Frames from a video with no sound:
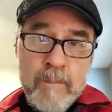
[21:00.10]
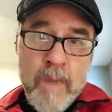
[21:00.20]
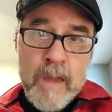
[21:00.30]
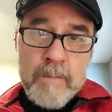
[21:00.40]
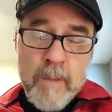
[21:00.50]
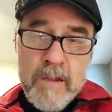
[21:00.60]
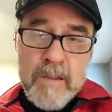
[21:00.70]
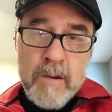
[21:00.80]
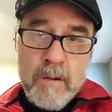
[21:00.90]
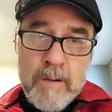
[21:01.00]
and
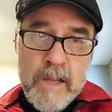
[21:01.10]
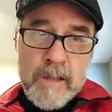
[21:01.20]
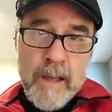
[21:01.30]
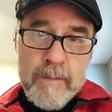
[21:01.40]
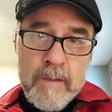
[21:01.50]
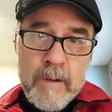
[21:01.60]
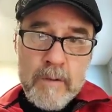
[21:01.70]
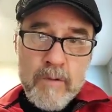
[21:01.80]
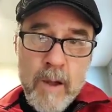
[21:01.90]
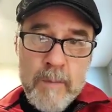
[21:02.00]
Bosconia left, so
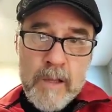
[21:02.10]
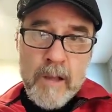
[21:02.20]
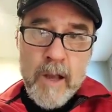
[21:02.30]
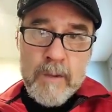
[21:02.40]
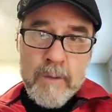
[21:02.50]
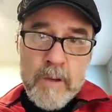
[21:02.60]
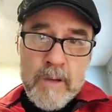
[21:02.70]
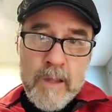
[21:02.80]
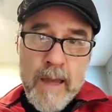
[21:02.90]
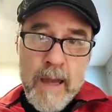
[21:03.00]
drop me a line if you're
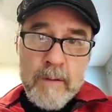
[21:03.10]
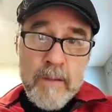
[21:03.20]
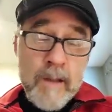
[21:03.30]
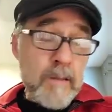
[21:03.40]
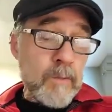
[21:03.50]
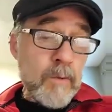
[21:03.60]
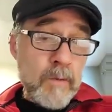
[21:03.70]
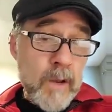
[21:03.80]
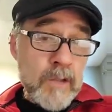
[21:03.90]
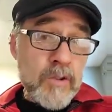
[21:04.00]
into that. We've got some
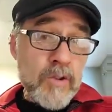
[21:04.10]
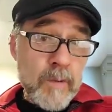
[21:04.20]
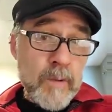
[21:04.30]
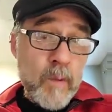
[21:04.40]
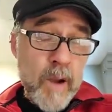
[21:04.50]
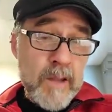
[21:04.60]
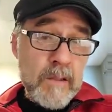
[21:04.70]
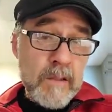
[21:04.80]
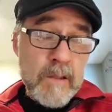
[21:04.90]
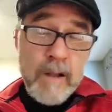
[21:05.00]
great German wines
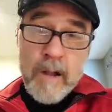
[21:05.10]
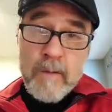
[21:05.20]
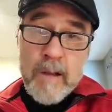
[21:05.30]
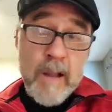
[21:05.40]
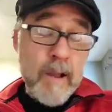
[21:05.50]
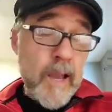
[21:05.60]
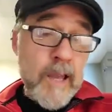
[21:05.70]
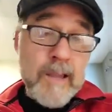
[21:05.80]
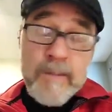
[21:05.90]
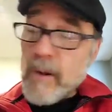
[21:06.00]
in stock right now.
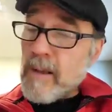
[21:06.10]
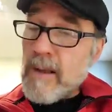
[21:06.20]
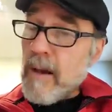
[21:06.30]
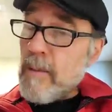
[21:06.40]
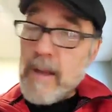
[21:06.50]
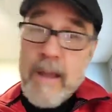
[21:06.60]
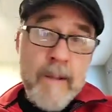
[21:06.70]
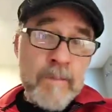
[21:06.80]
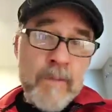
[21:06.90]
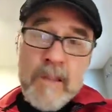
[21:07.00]
Hey, spring's coming.
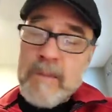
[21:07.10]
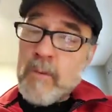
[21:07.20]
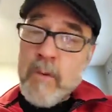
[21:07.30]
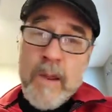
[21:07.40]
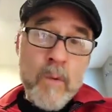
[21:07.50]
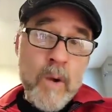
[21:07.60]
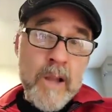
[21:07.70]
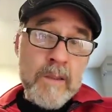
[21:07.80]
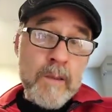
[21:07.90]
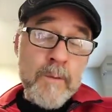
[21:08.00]
Got some great
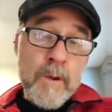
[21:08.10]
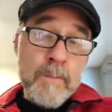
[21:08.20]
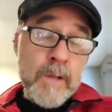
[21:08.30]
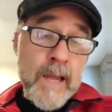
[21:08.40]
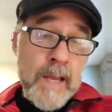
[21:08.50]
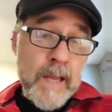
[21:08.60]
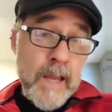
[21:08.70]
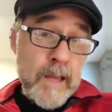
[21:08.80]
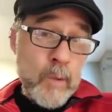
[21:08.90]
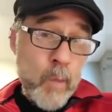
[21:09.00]
wines. If you're planning
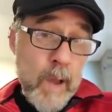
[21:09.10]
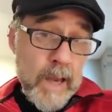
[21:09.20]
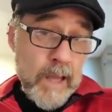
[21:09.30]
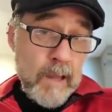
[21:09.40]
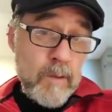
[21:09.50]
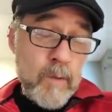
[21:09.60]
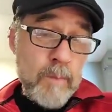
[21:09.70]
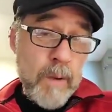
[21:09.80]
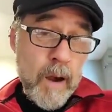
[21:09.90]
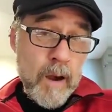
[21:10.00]
any weddings or
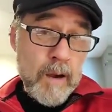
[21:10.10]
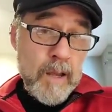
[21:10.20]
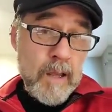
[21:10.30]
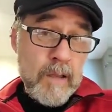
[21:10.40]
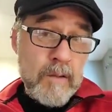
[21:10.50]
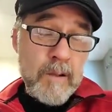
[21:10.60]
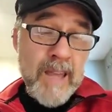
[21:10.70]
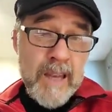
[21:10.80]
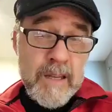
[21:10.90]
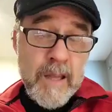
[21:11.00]
parties or
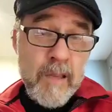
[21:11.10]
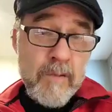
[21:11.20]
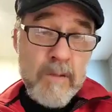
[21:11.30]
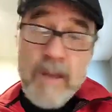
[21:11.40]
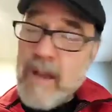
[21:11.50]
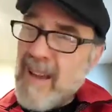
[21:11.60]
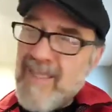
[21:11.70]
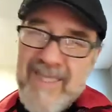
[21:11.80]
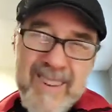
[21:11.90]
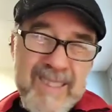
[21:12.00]
get-togethers,
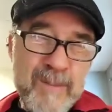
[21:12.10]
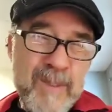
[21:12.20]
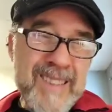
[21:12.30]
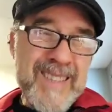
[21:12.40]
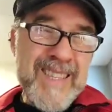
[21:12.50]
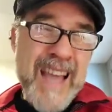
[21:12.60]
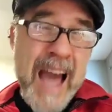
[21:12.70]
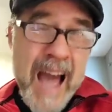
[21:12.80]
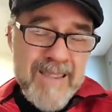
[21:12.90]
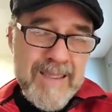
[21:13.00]
we've got some
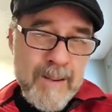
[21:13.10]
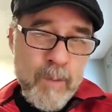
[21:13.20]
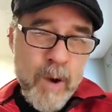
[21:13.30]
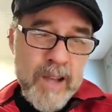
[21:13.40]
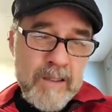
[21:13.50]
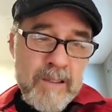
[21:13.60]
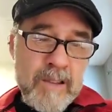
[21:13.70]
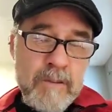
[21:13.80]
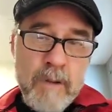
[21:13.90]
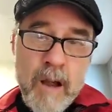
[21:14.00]
fantastic wines
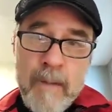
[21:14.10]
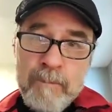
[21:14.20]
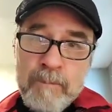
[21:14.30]
to